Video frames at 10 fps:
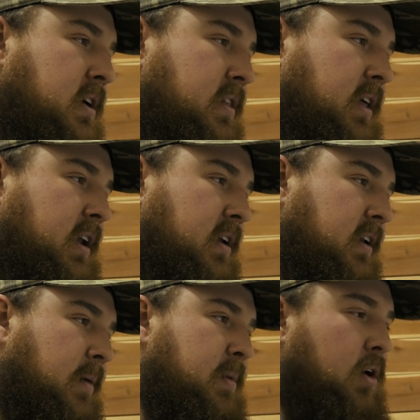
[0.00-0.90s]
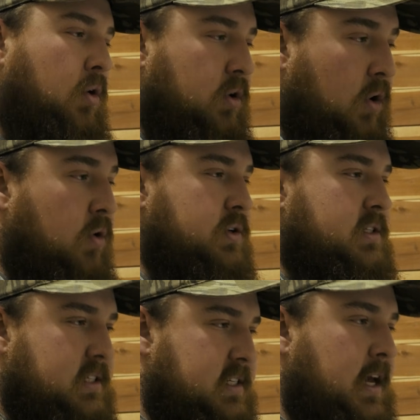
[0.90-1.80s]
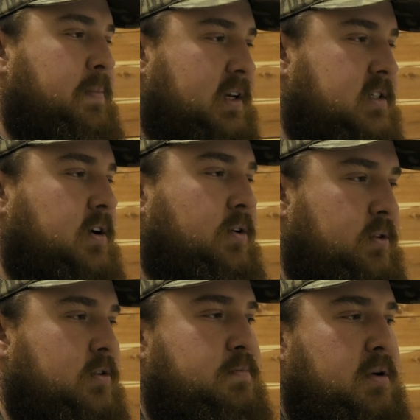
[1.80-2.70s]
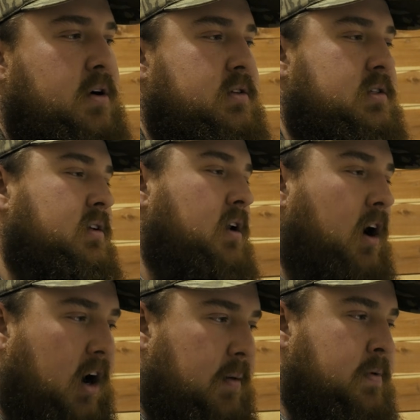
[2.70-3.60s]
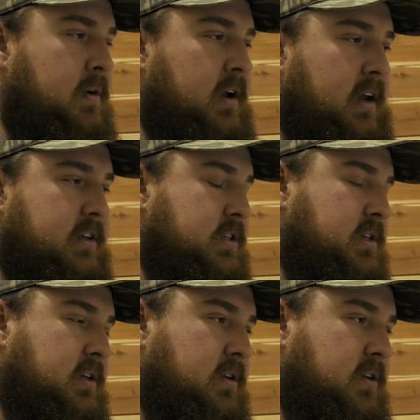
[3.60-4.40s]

then, I mean, the whole goal is to stepping stone those birds up and just